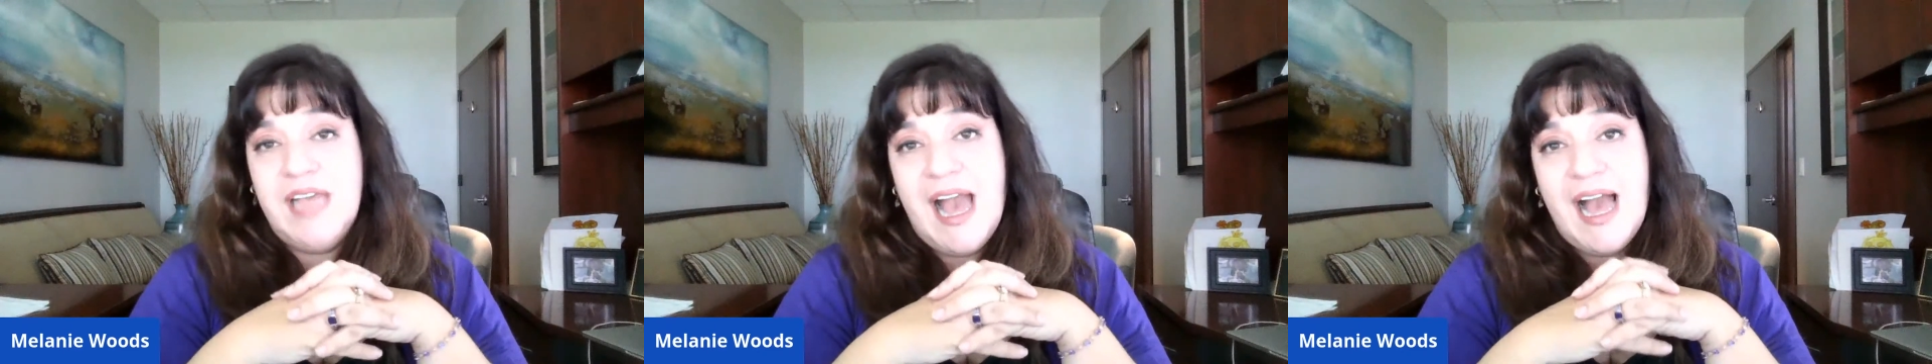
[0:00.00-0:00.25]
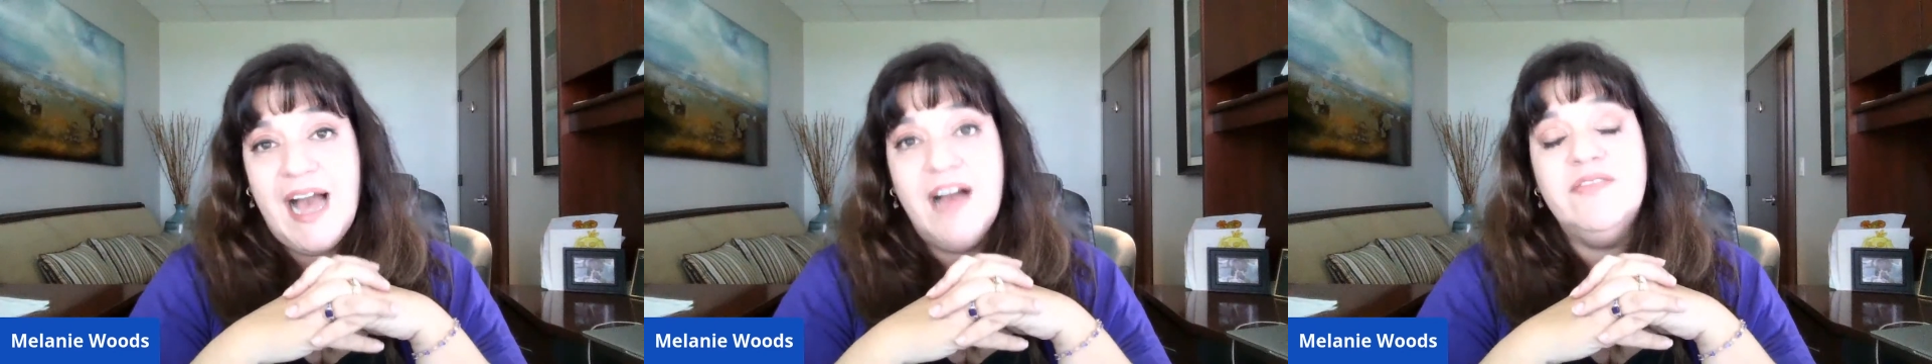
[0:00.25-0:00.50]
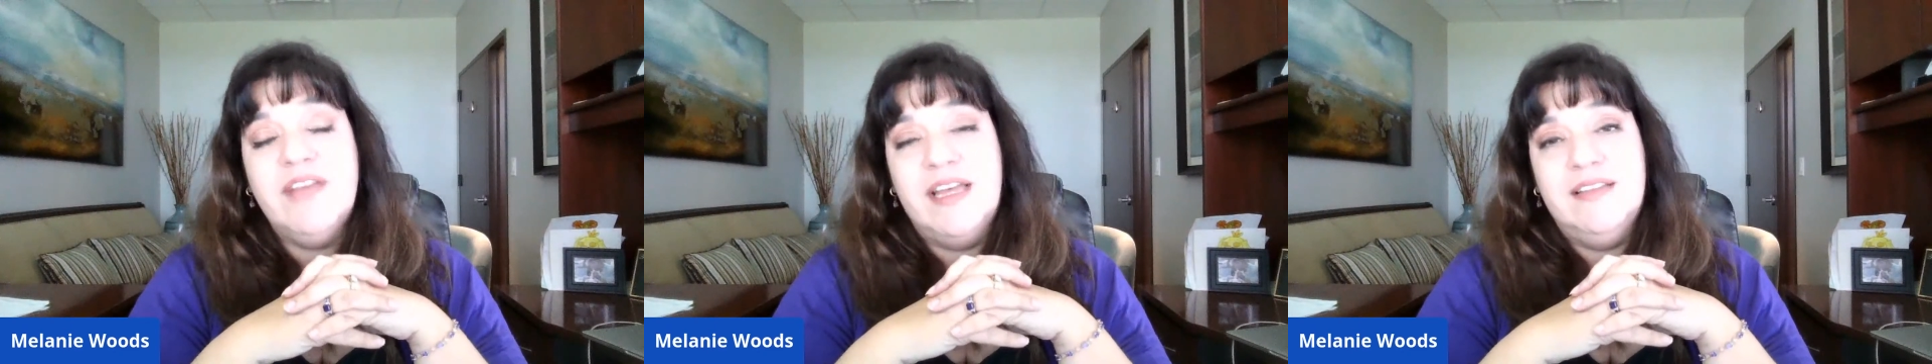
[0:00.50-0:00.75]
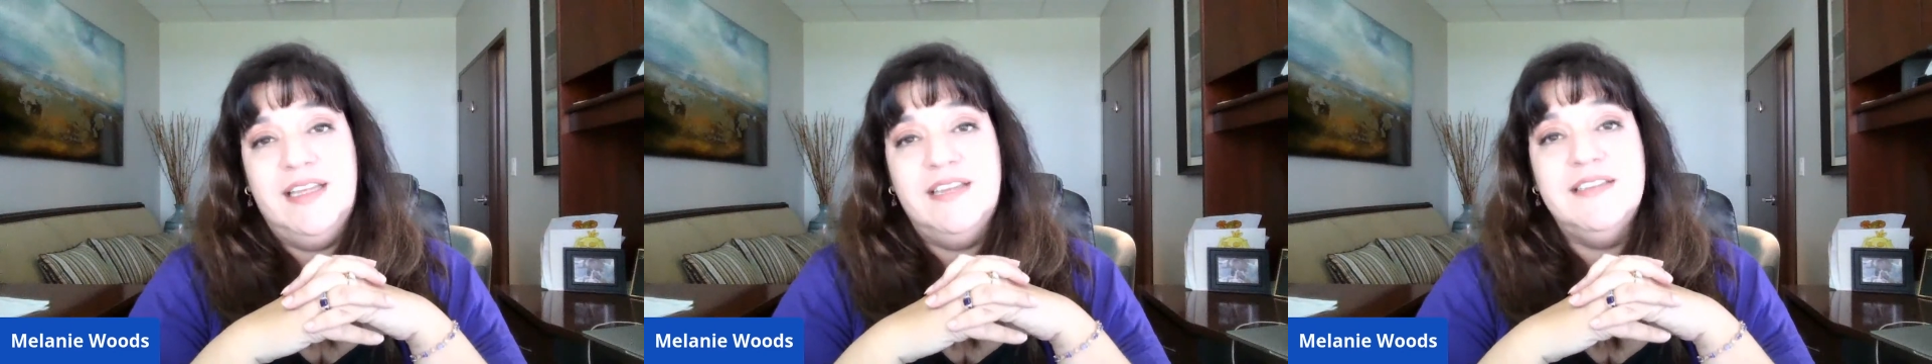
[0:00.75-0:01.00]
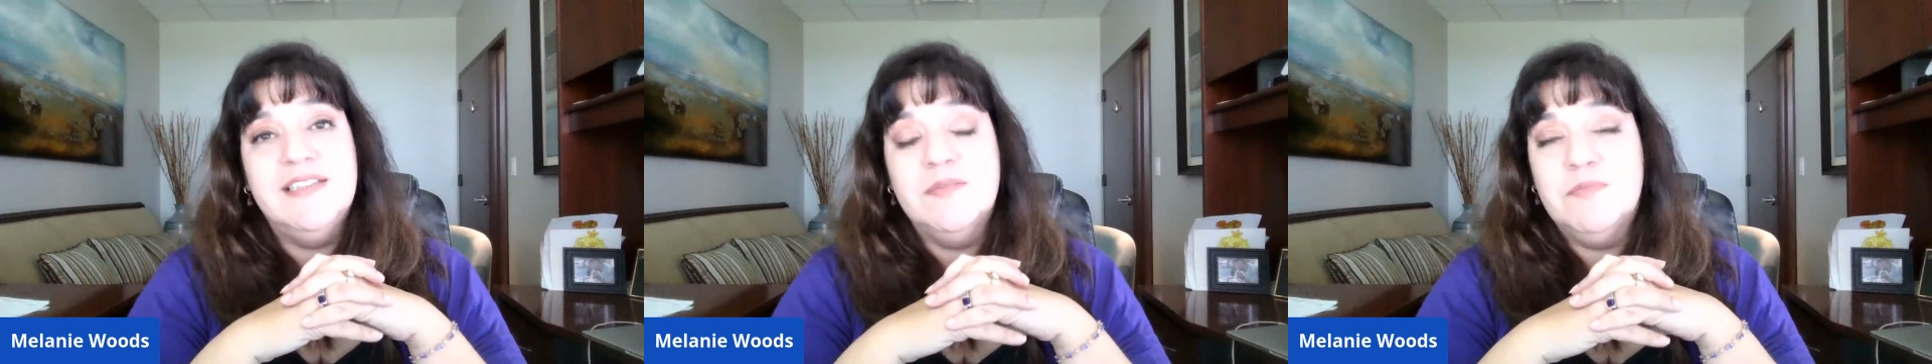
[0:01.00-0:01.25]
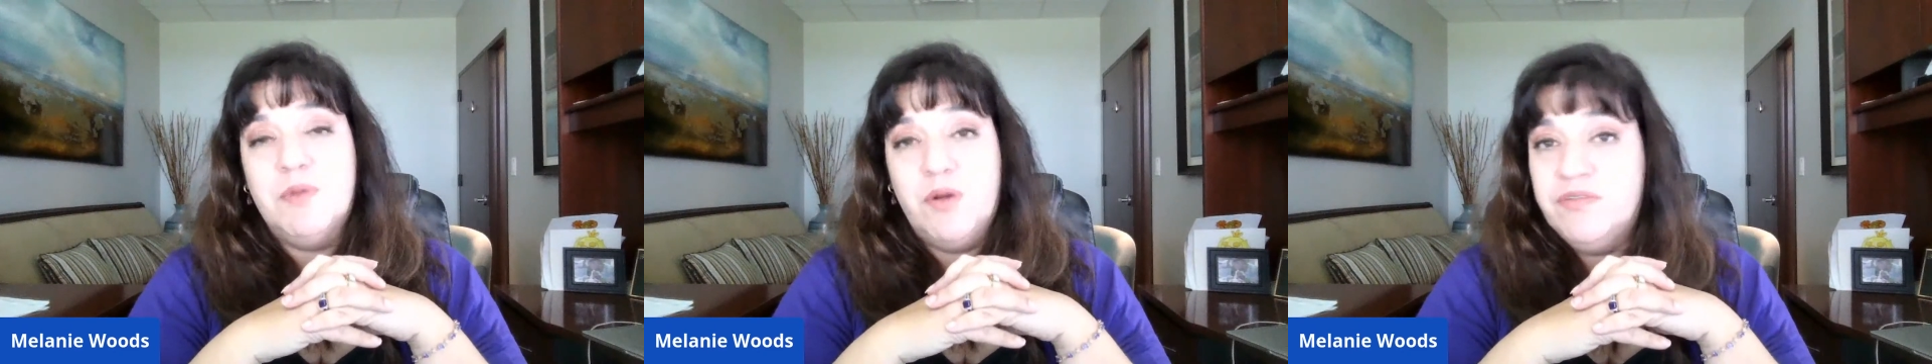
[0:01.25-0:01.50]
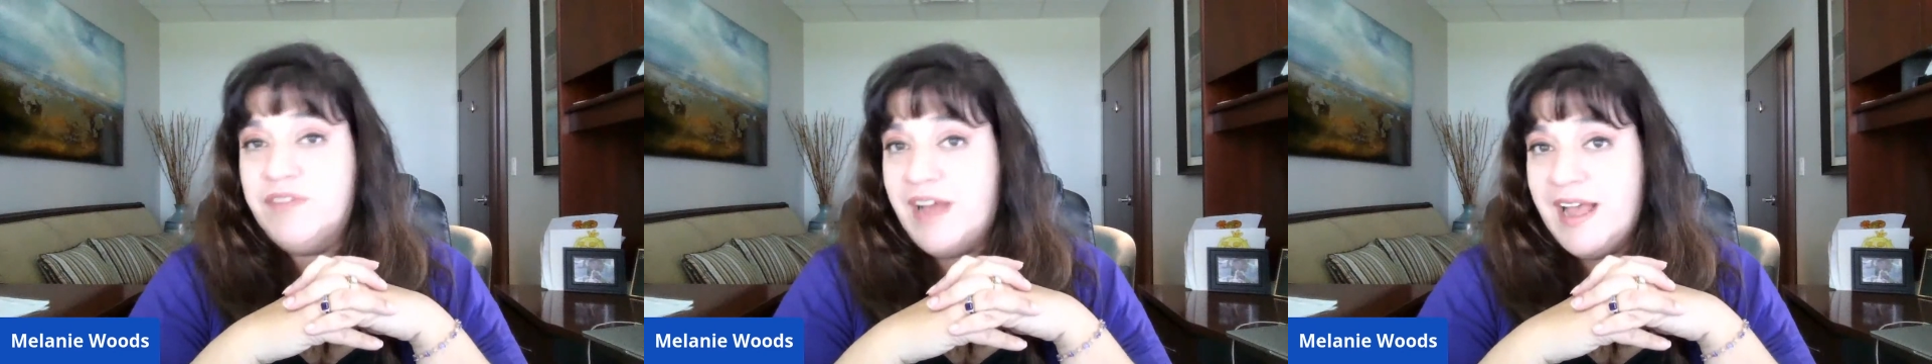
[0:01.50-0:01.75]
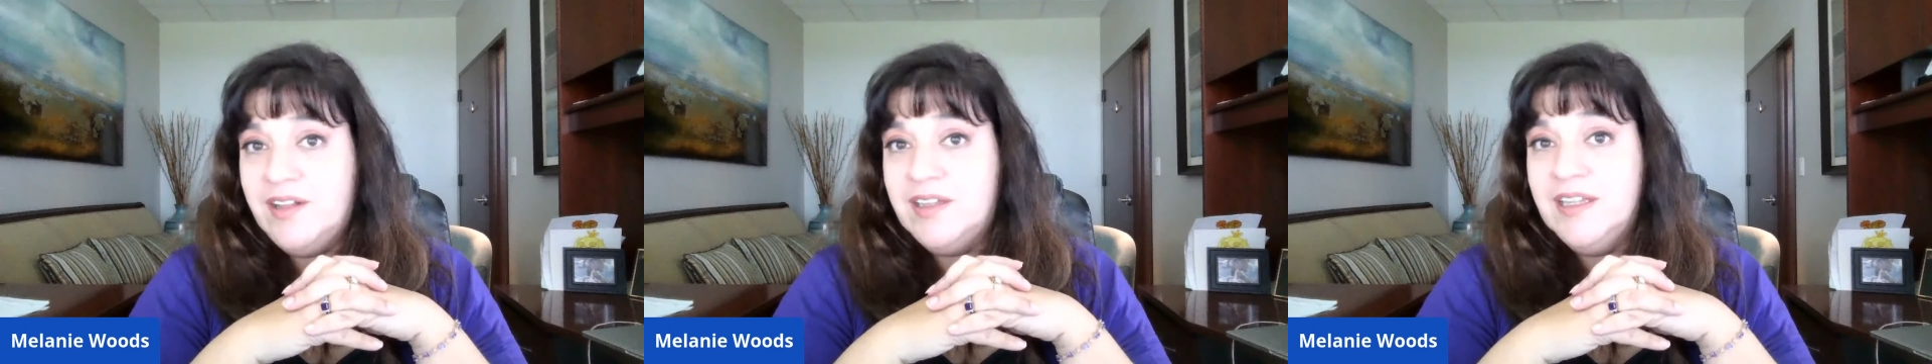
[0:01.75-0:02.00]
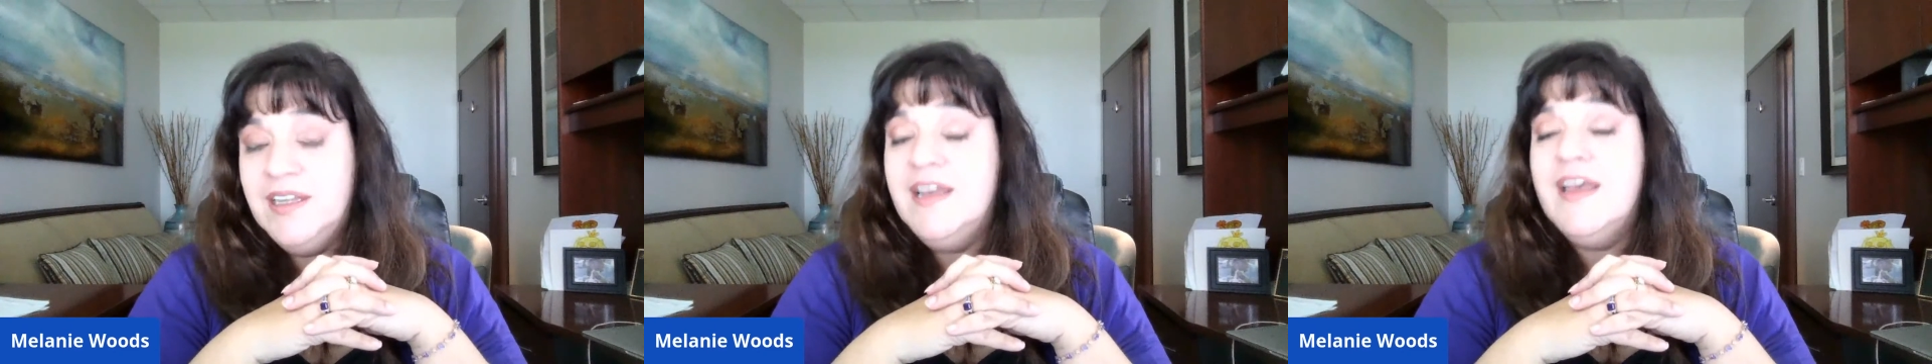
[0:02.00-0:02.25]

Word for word: have a LinkedIn profile.